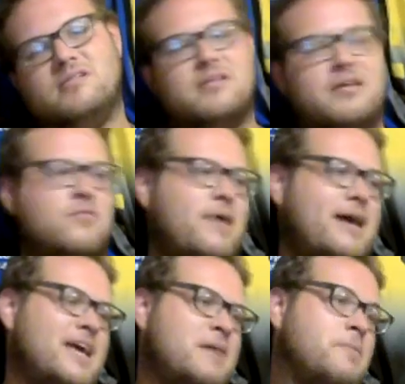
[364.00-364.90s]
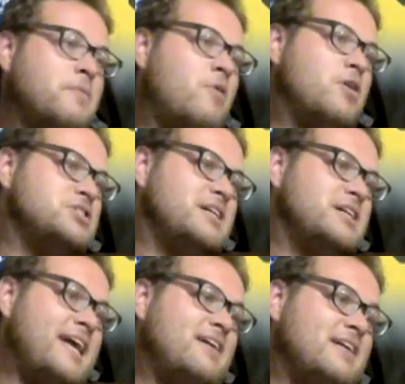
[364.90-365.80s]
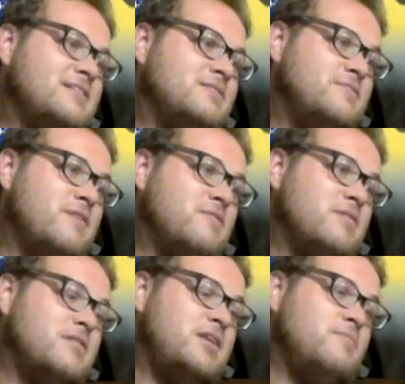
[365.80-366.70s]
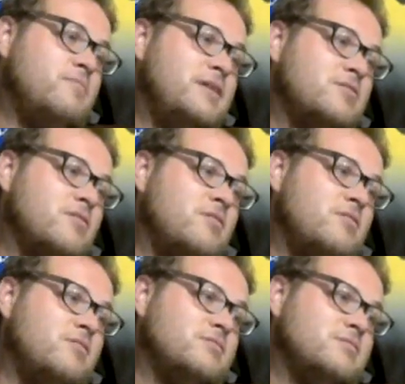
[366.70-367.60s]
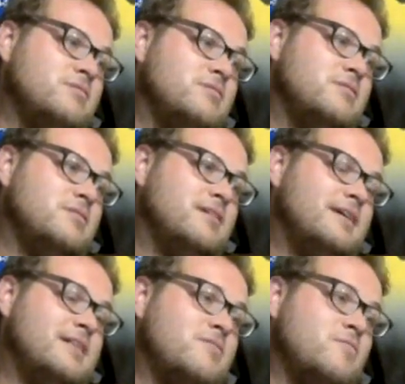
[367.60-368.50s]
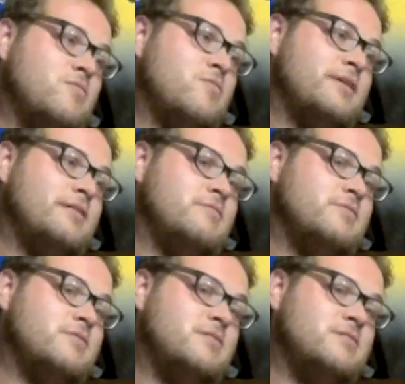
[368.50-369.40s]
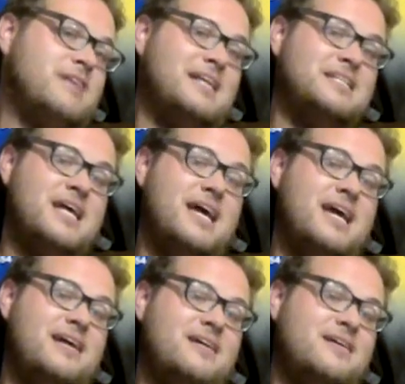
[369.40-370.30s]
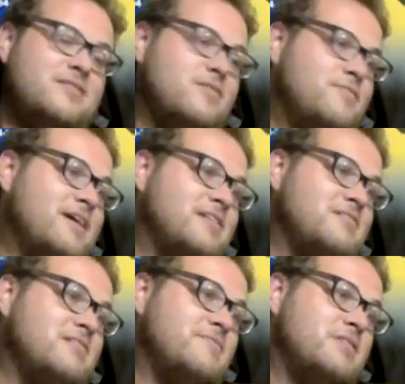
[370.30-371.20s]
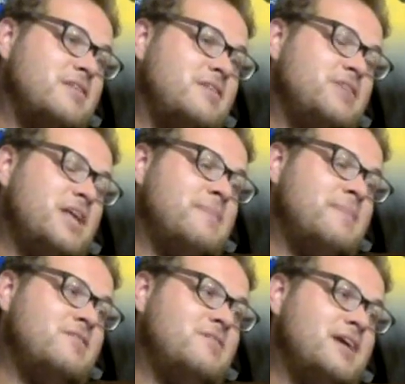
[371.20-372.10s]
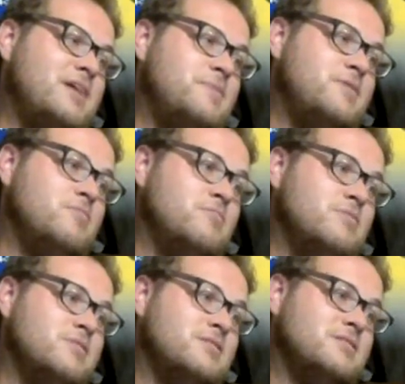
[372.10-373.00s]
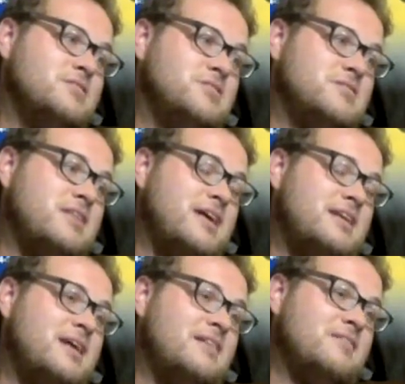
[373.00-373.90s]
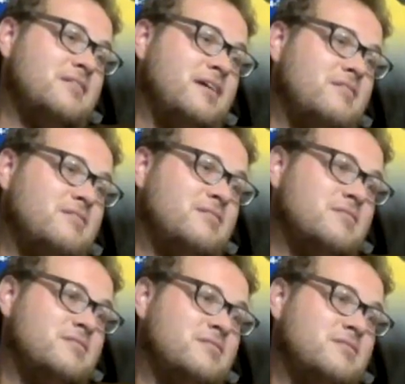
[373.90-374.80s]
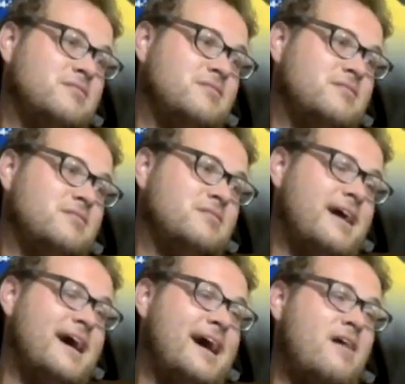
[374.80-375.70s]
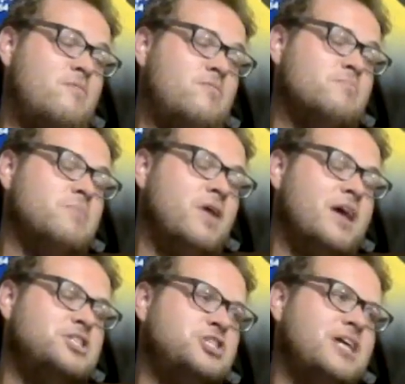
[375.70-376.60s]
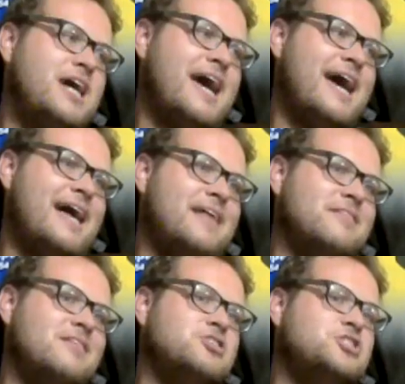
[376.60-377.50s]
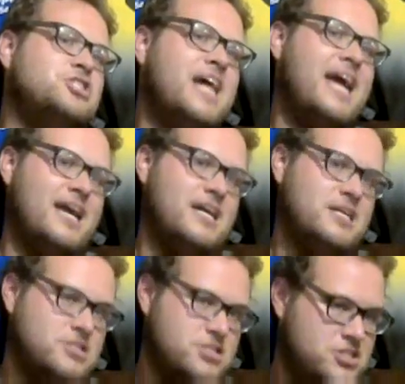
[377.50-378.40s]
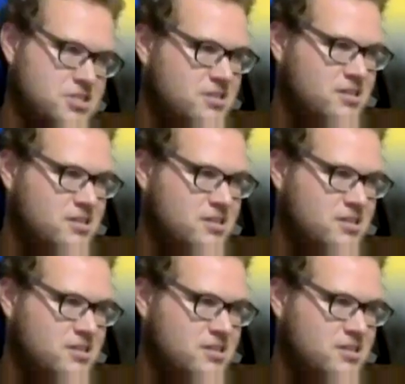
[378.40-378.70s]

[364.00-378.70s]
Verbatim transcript: and the way it came up in Washington County, the, the team we saw against the Warriors that day in 2017 when they made their debut just 10 days later. How much has changed?